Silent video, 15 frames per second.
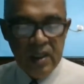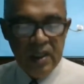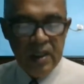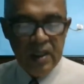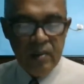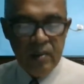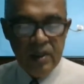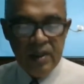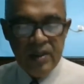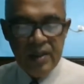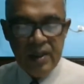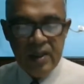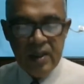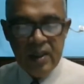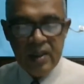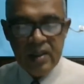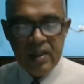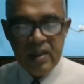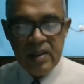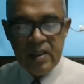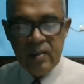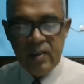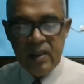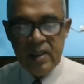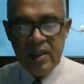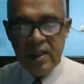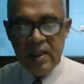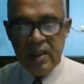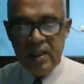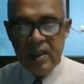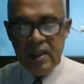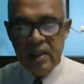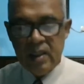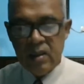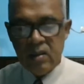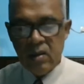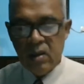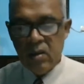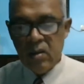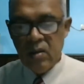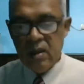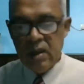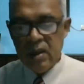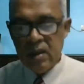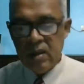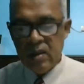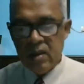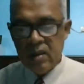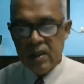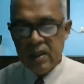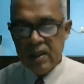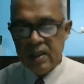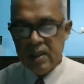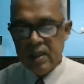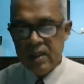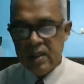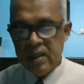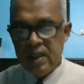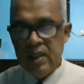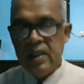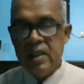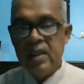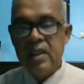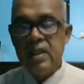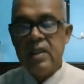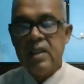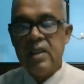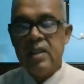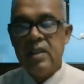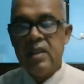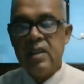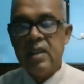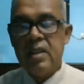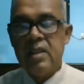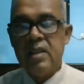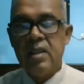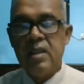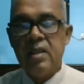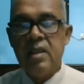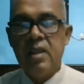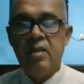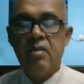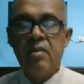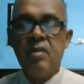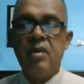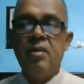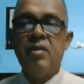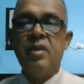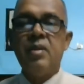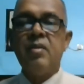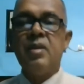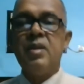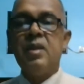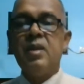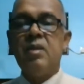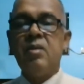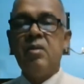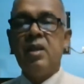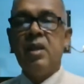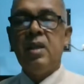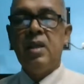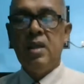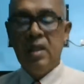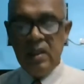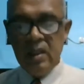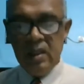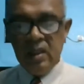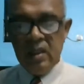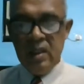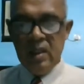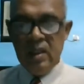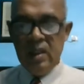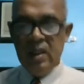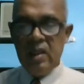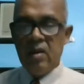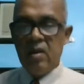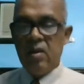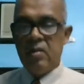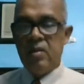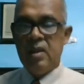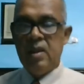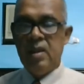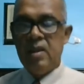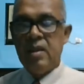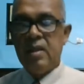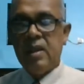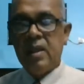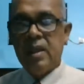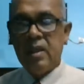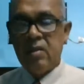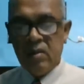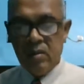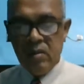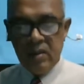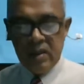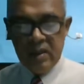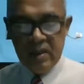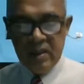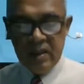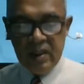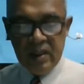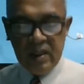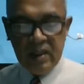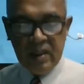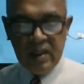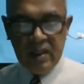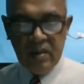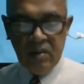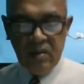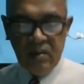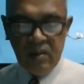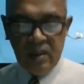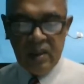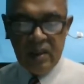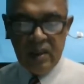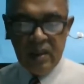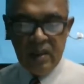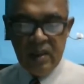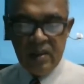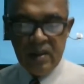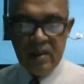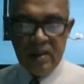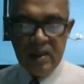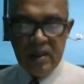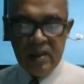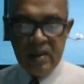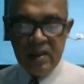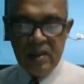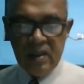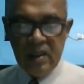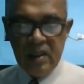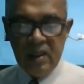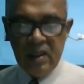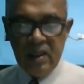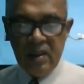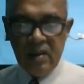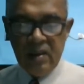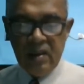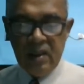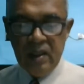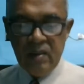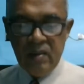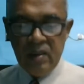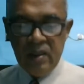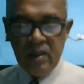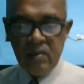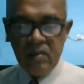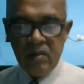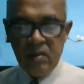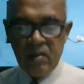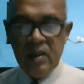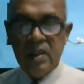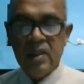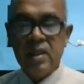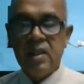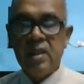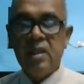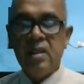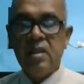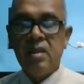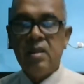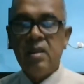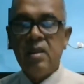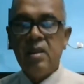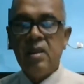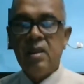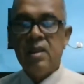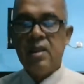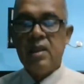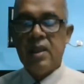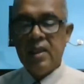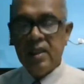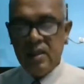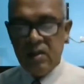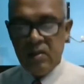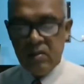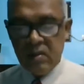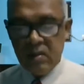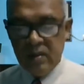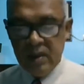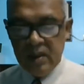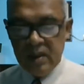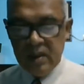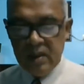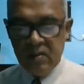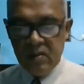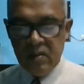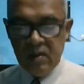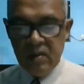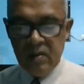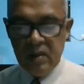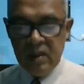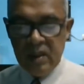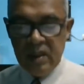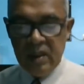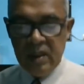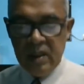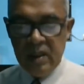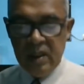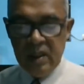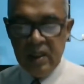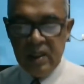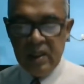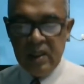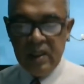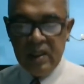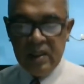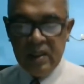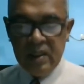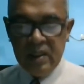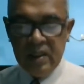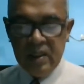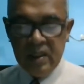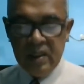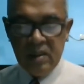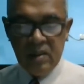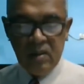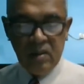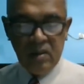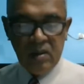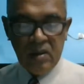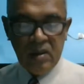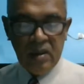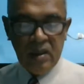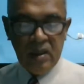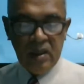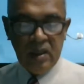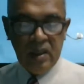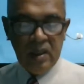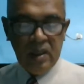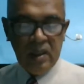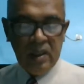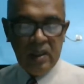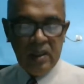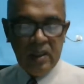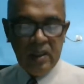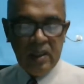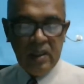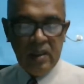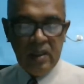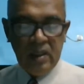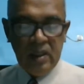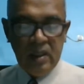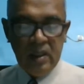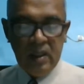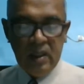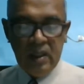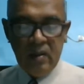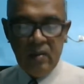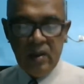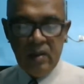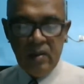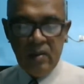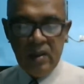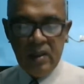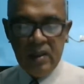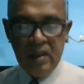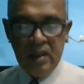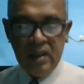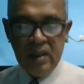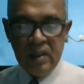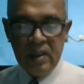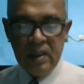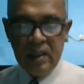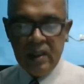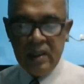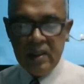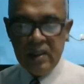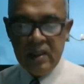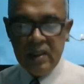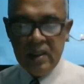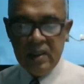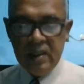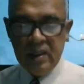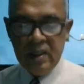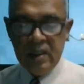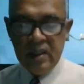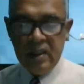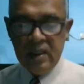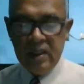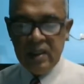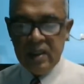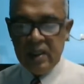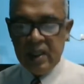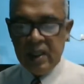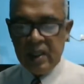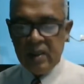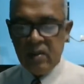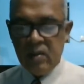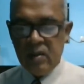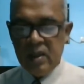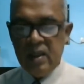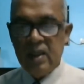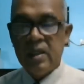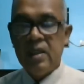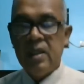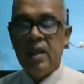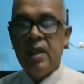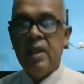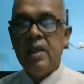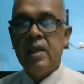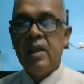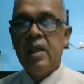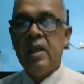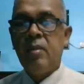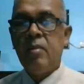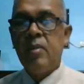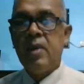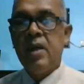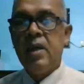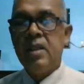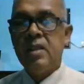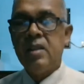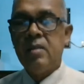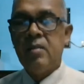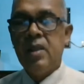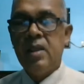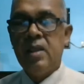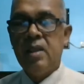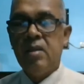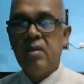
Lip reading: Number C, systematically and thoroughly conducting the literature search. Then the pharmacist will of the Drug Information Center will search the relevant information and current information from the literature source. Then D, evaluating the literature in an accurate and unbiased manner.